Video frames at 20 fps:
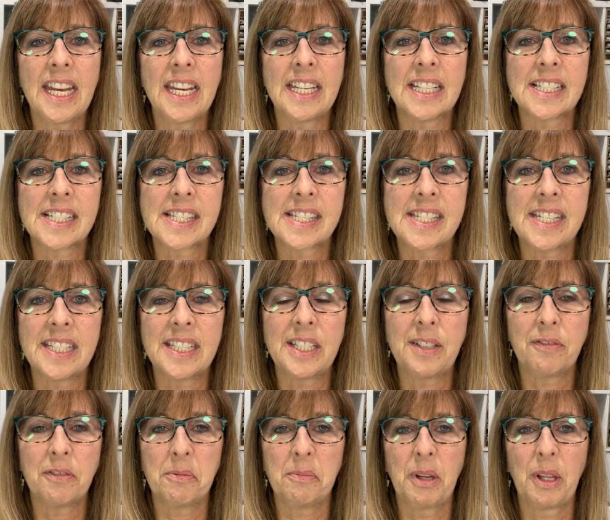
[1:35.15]
and Sandy
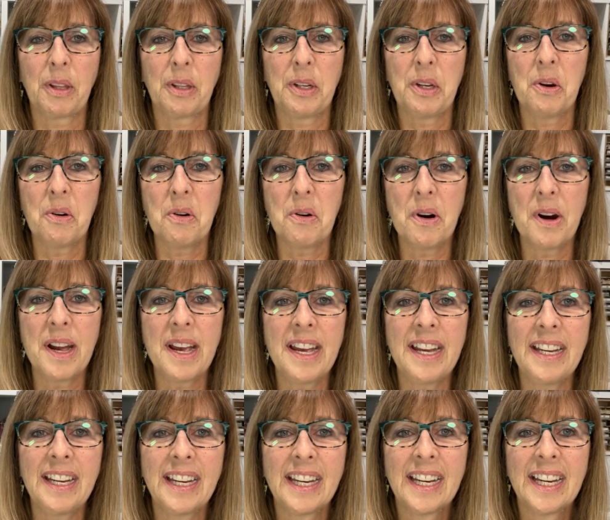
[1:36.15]
from
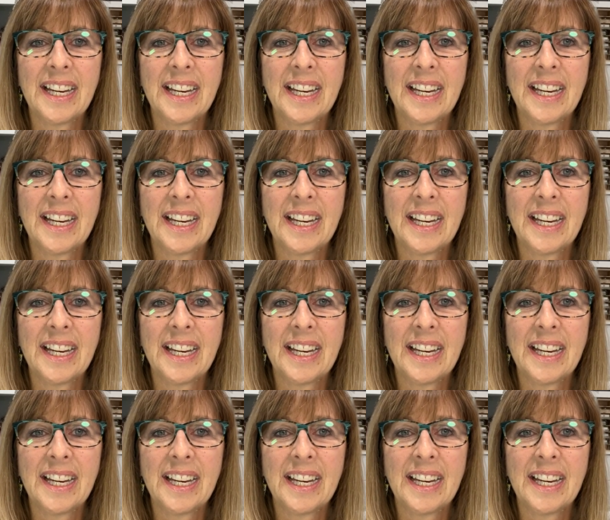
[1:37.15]
Illinois.